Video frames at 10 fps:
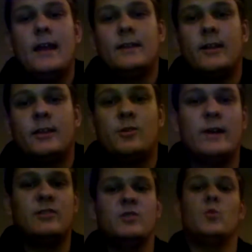and like you
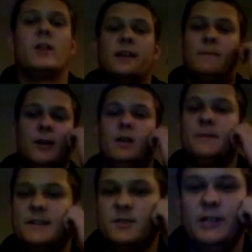actually want to get paired up
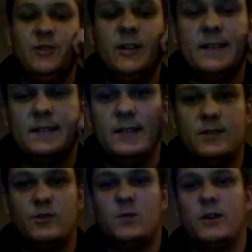against creature decks because
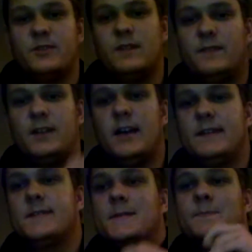you just want your stuff to die.
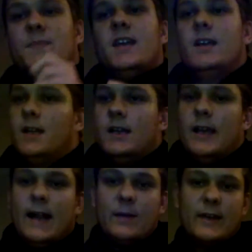So
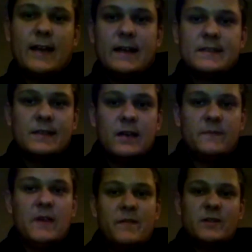anyway, guys,
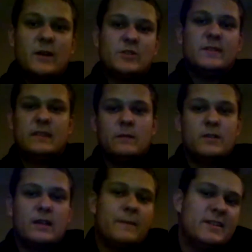if you have any questions, leave them
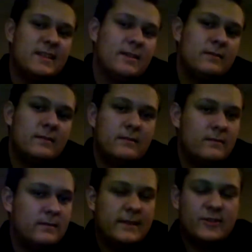in the comments
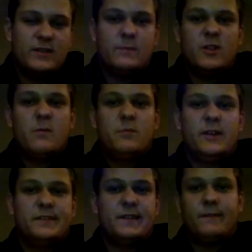section down below. I've been
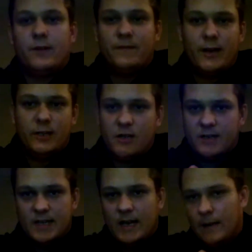playing this deck for a very
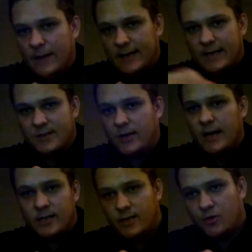long time. I can answer
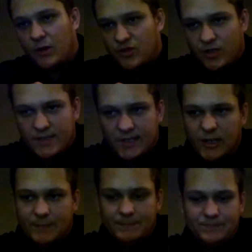any of your questions.
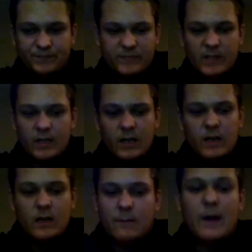So
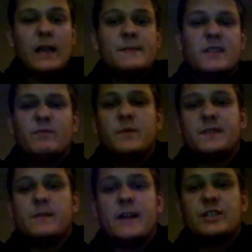my name is Nick from
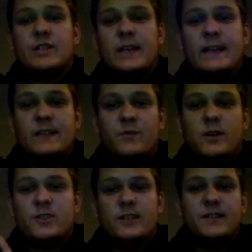City Magic. Thank you guys for
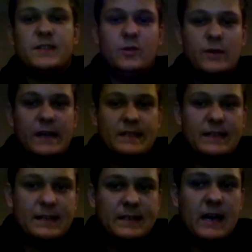watching, and I'll see you guys
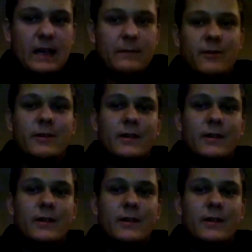next time.